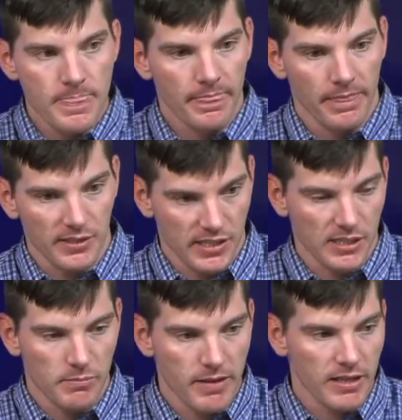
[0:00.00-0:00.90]
does
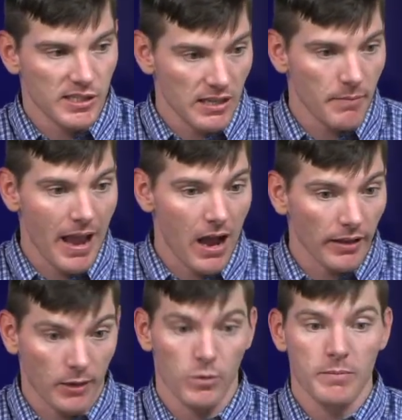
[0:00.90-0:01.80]
this mean somehow
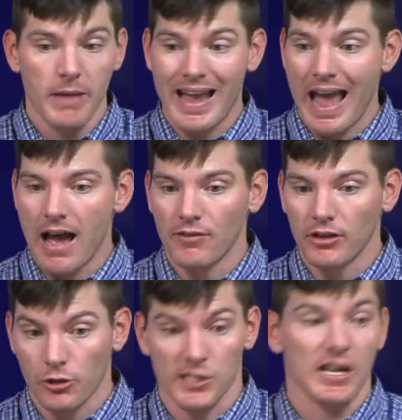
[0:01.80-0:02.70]
like we may have a
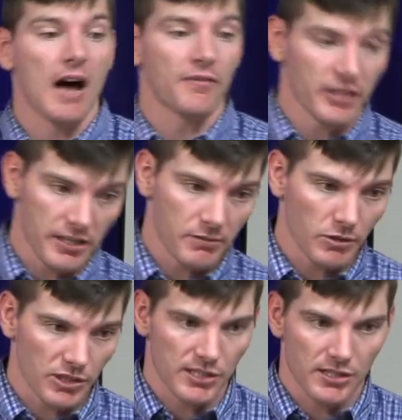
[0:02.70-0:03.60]
Christophany,
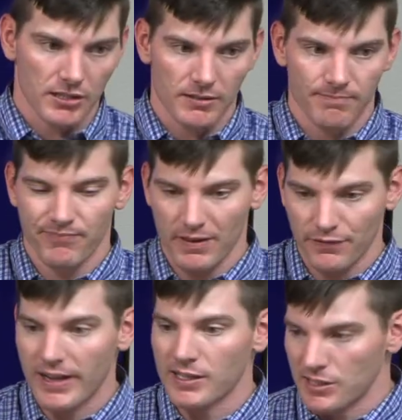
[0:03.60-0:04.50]
which is a
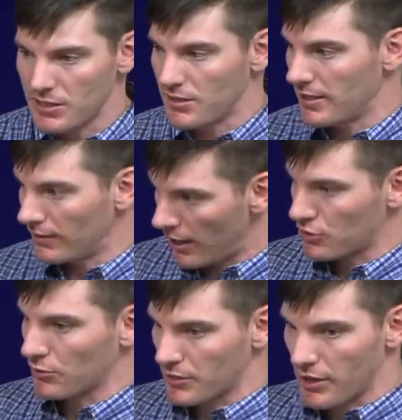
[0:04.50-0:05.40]
fancy
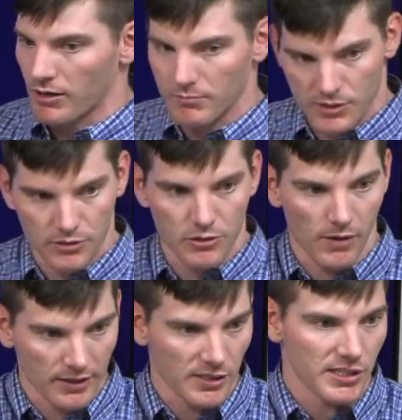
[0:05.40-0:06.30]
theological term, so you can
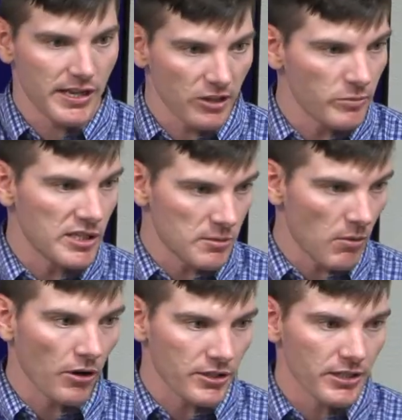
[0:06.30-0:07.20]
write this down to be
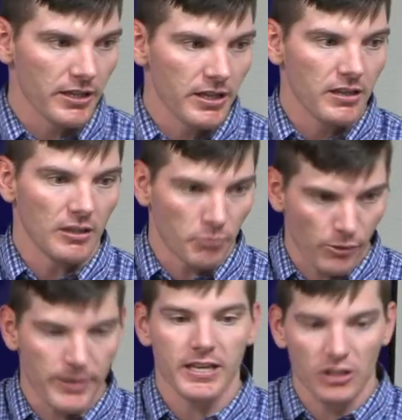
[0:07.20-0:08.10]
smart. The
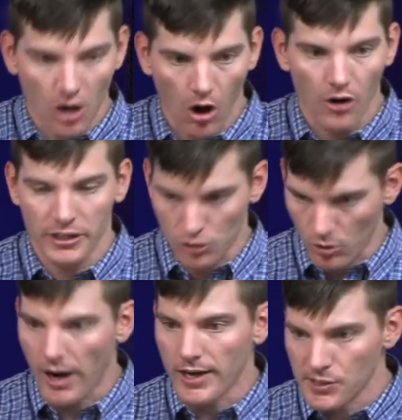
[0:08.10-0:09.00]
pre-incarnate
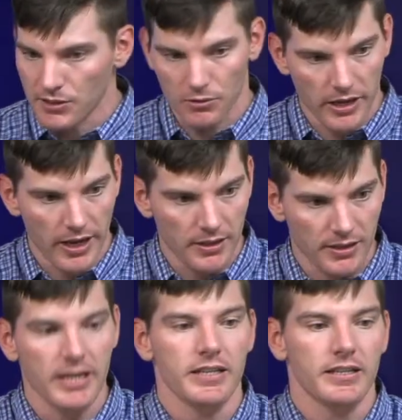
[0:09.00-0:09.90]
Christ, okay?
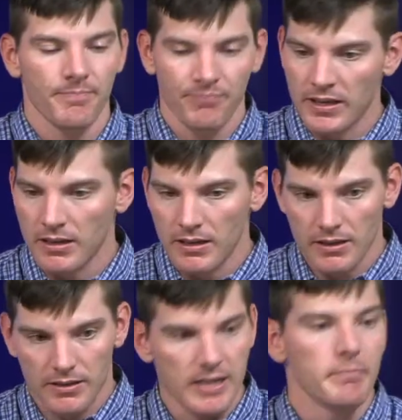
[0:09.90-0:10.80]
Think
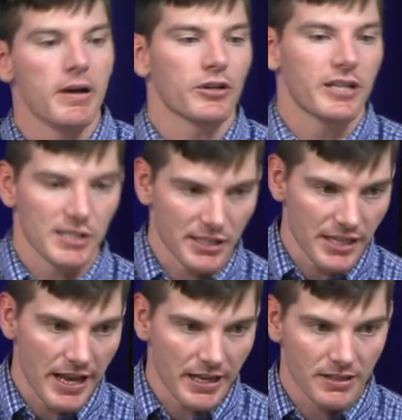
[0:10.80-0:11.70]

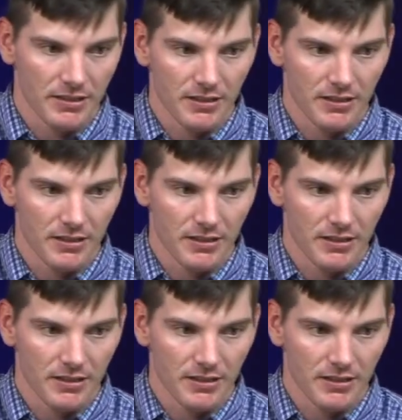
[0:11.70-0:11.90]
Melchizedek.